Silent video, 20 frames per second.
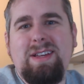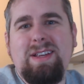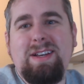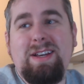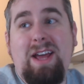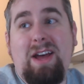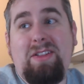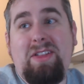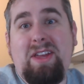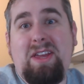
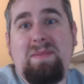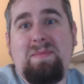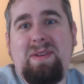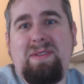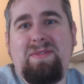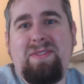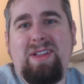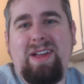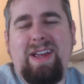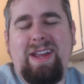now they can be
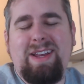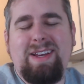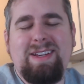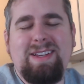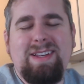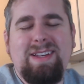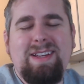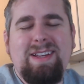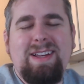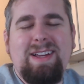flanked.
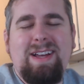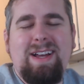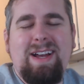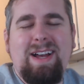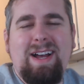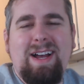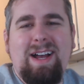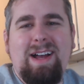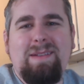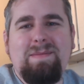
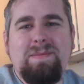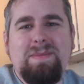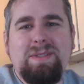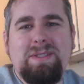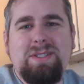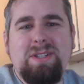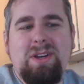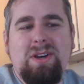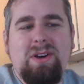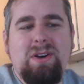Um,
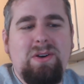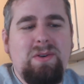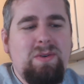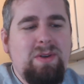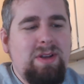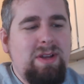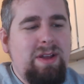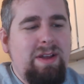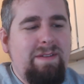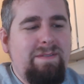so
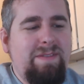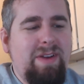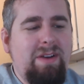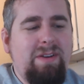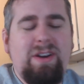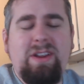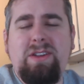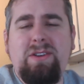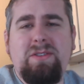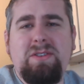
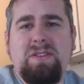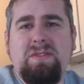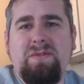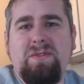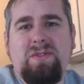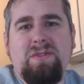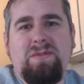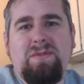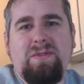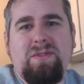very
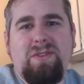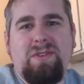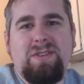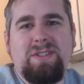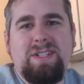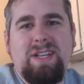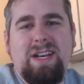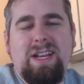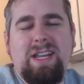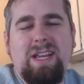useful for
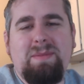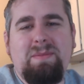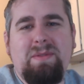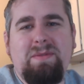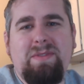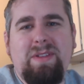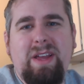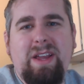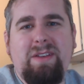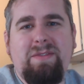setting up a
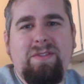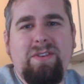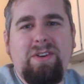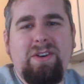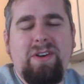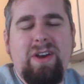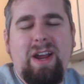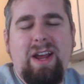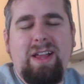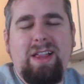flank for
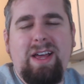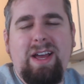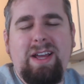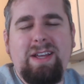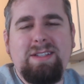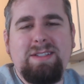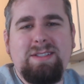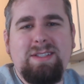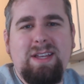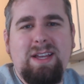your
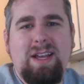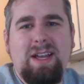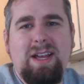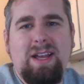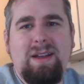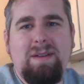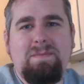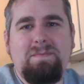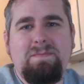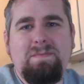allies.
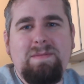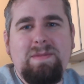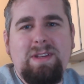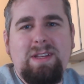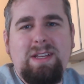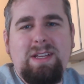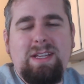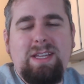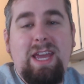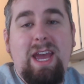Um,
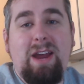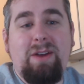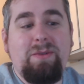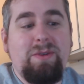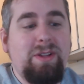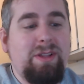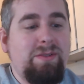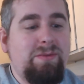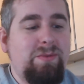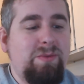yeah,
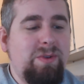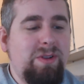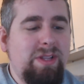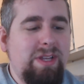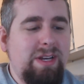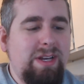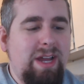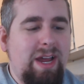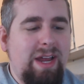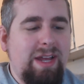really,
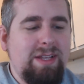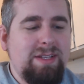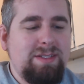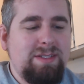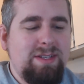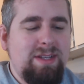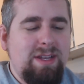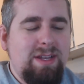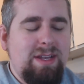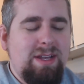really
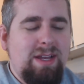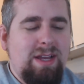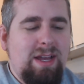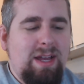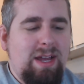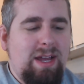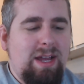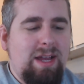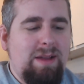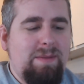nice.
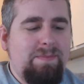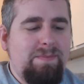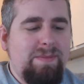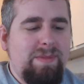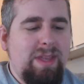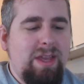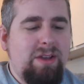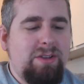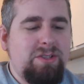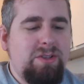Um,
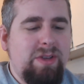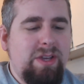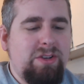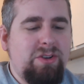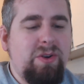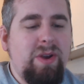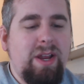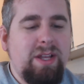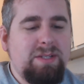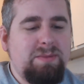they also get
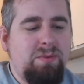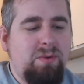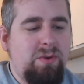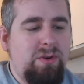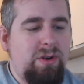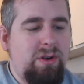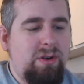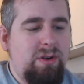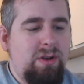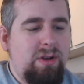
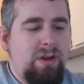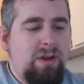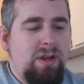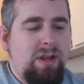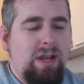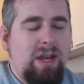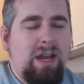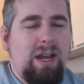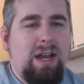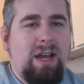transporter,
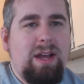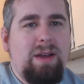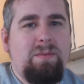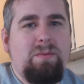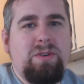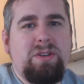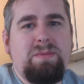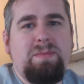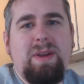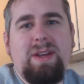um,
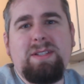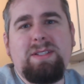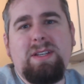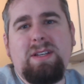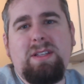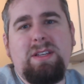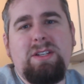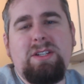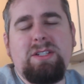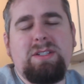which
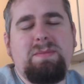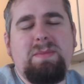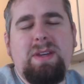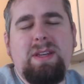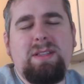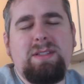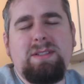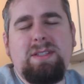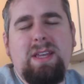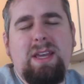basically just
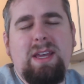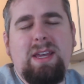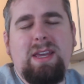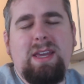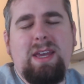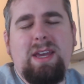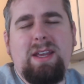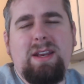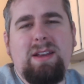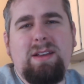means they
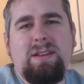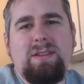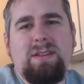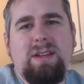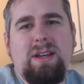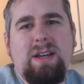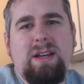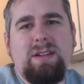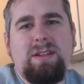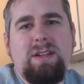get
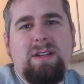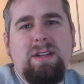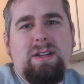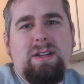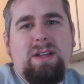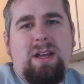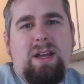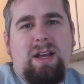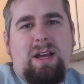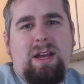uh,
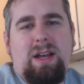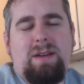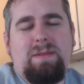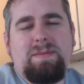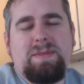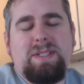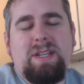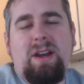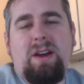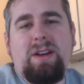um,
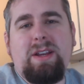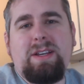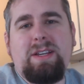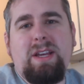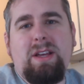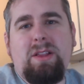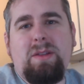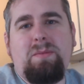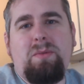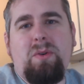psionic
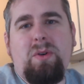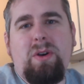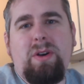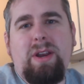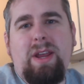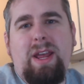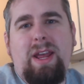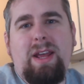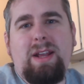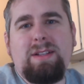
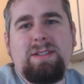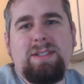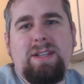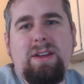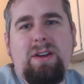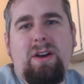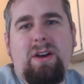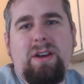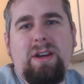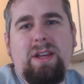teleport and
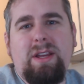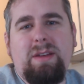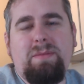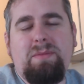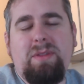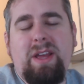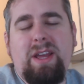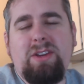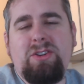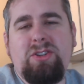psionic
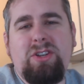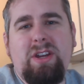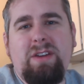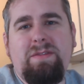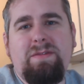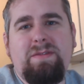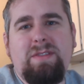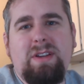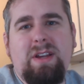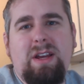plane
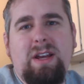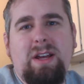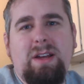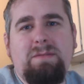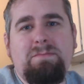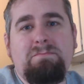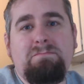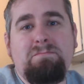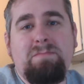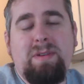shift
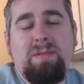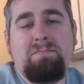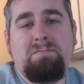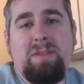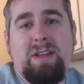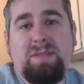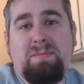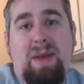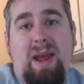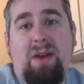um,
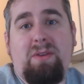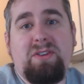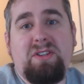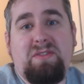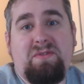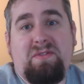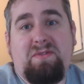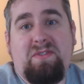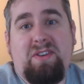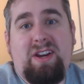as powers
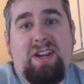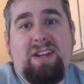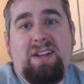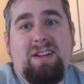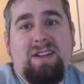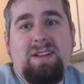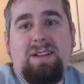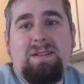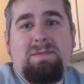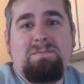for free.
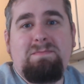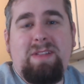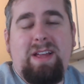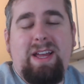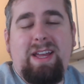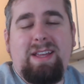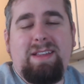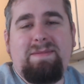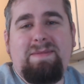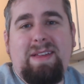
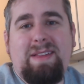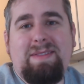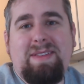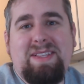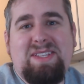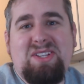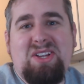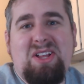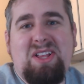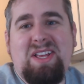Like that,
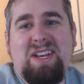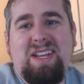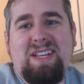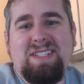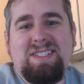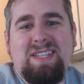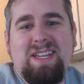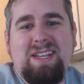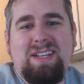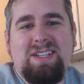that's all it
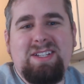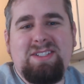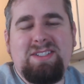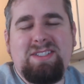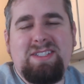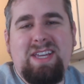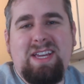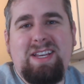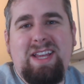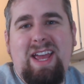is. They
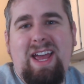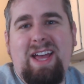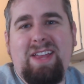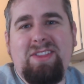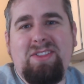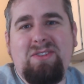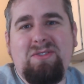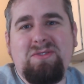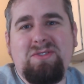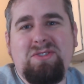just get to
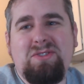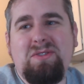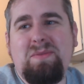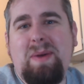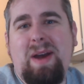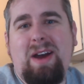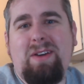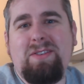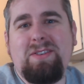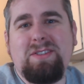add those two
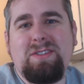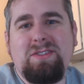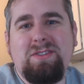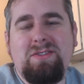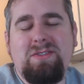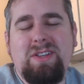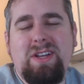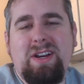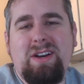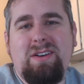powers
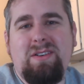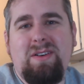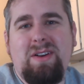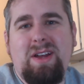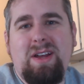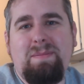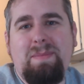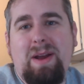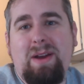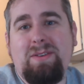to their
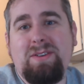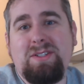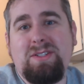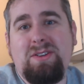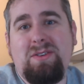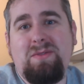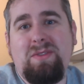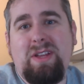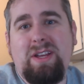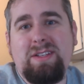uh, powers
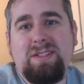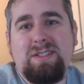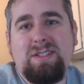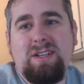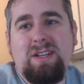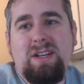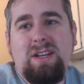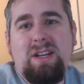known list,